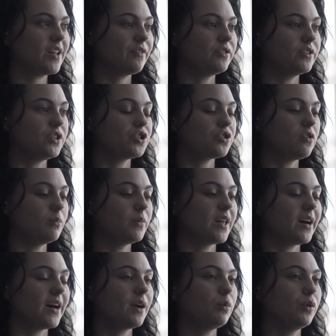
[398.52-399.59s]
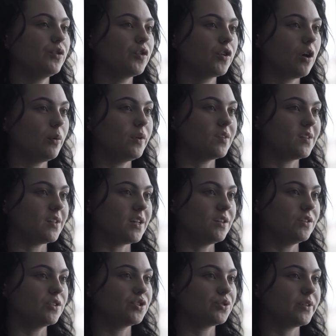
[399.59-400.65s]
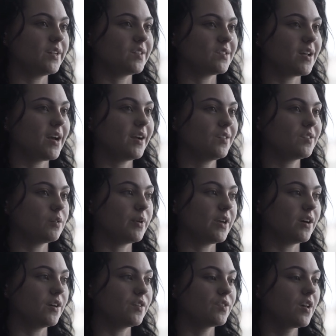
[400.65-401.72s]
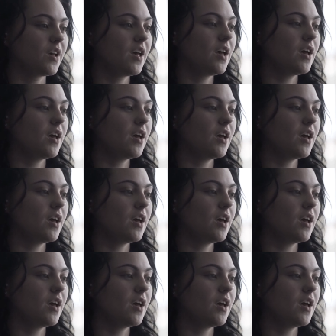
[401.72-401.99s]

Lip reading: definitely shown me that I want to go into the industry as an actor, because